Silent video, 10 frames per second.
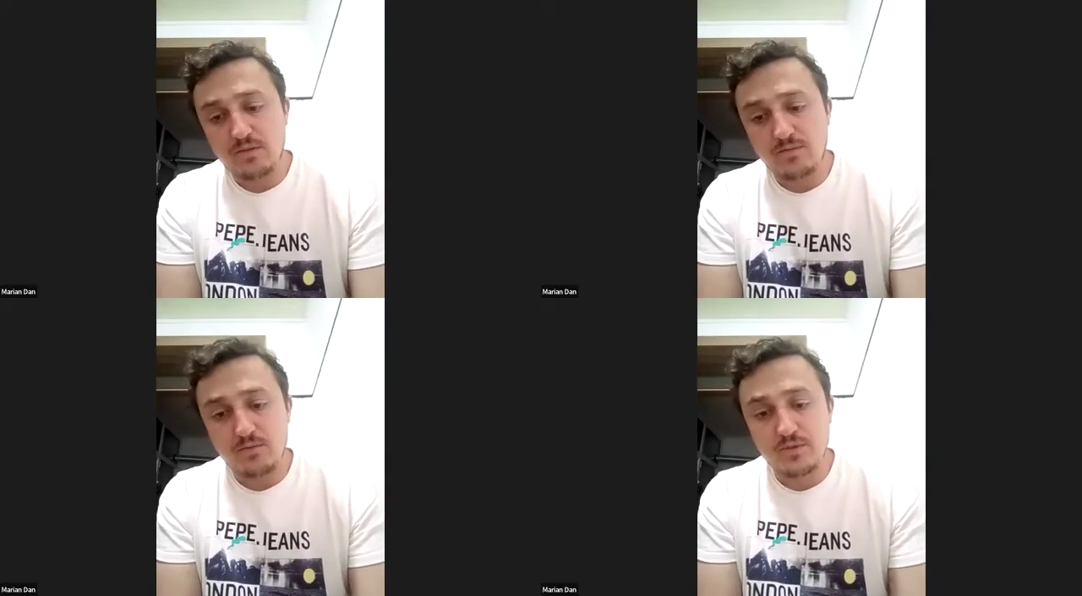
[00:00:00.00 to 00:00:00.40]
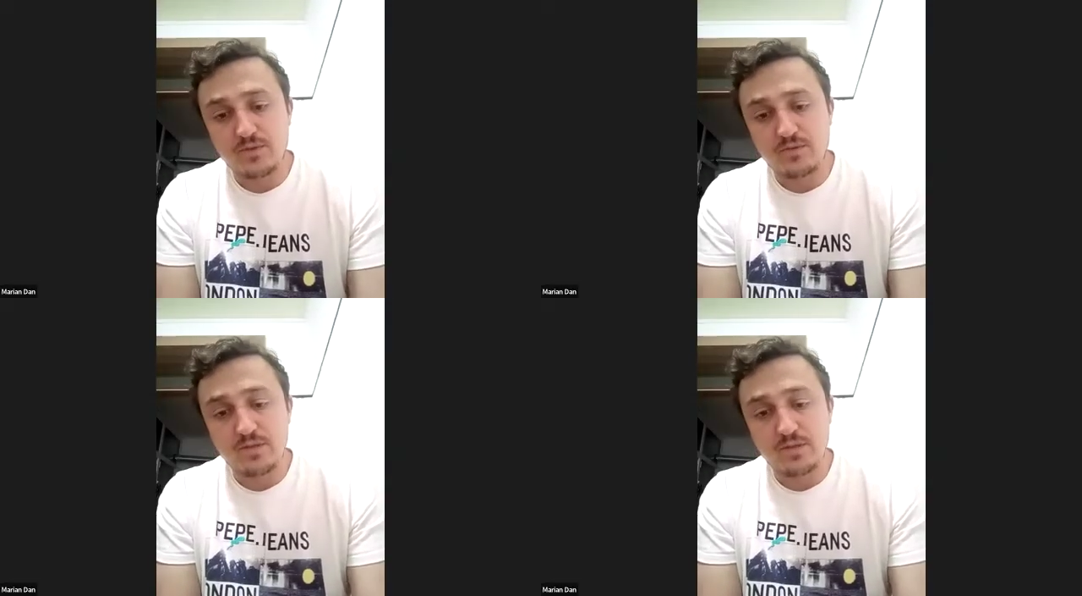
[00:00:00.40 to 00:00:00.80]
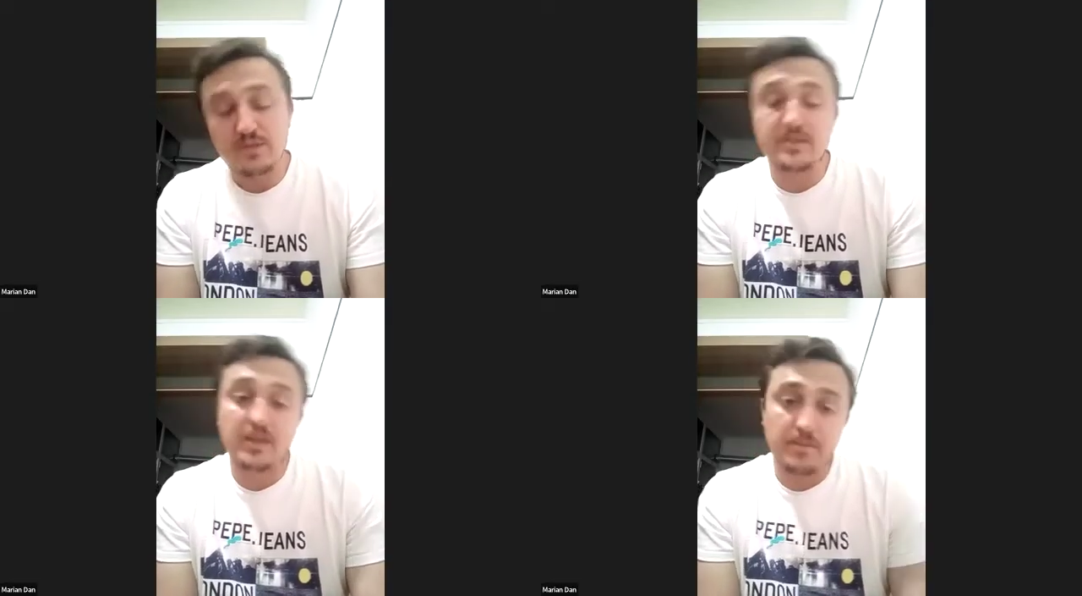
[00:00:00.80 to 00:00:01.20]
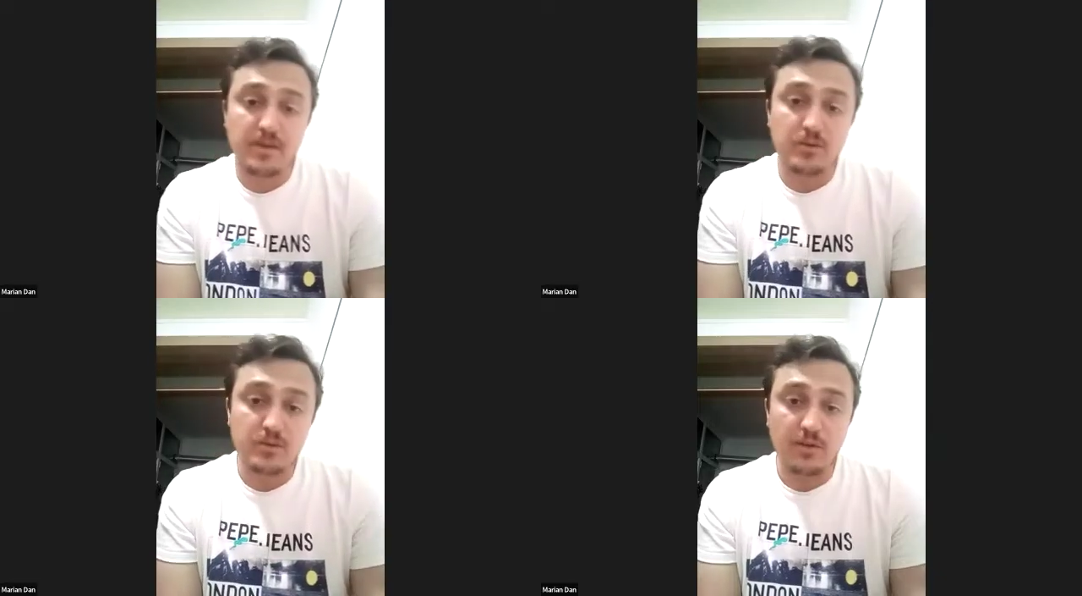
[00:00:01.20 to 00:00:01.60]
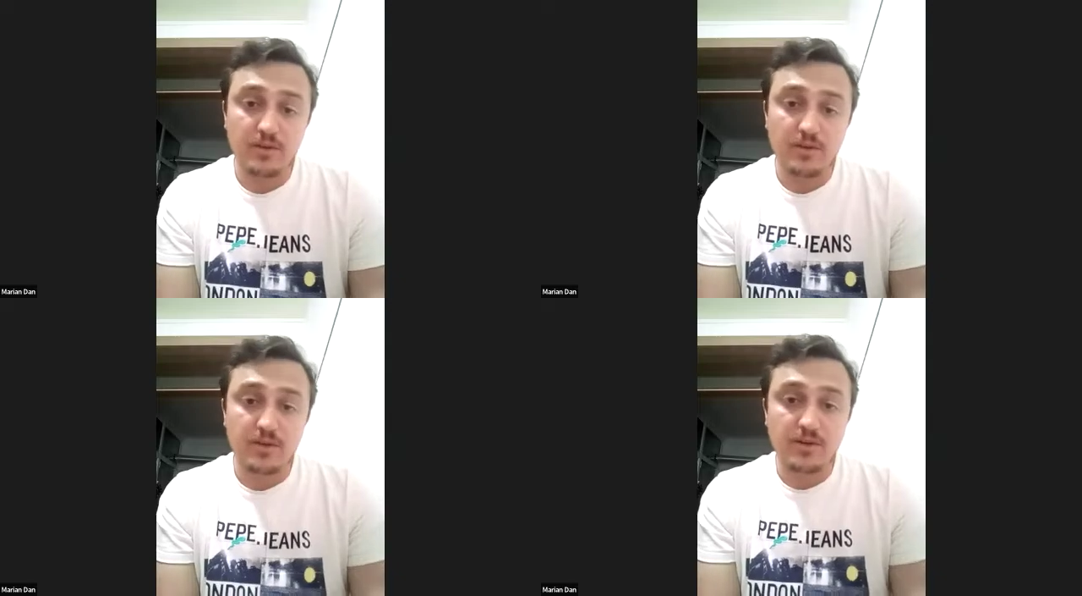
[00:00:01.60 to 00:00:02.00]
Unfortunately, the same thing with the
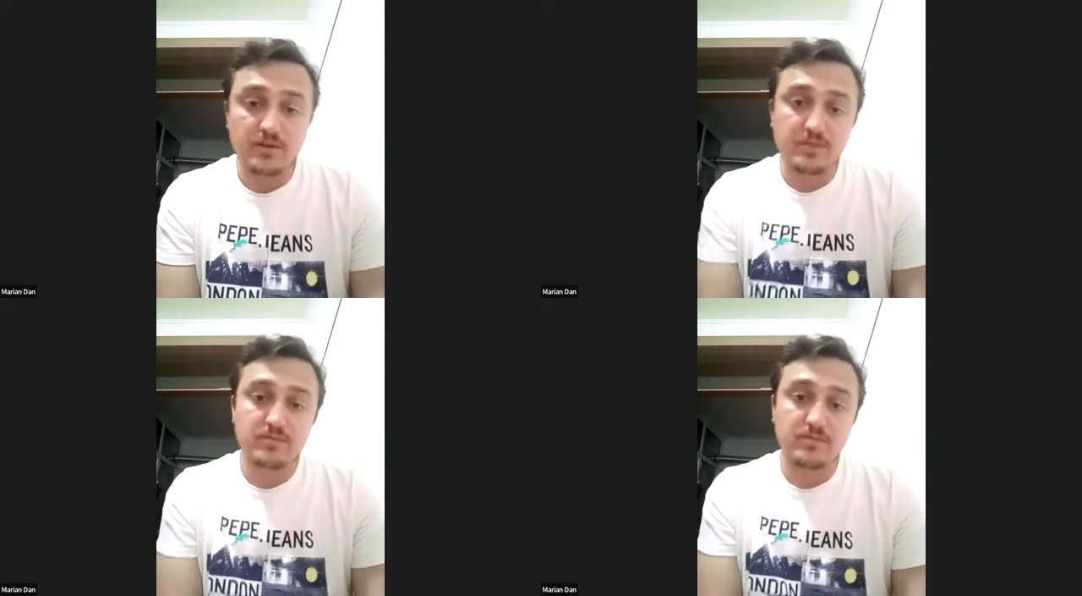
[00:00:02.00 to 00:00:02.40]
volunteers.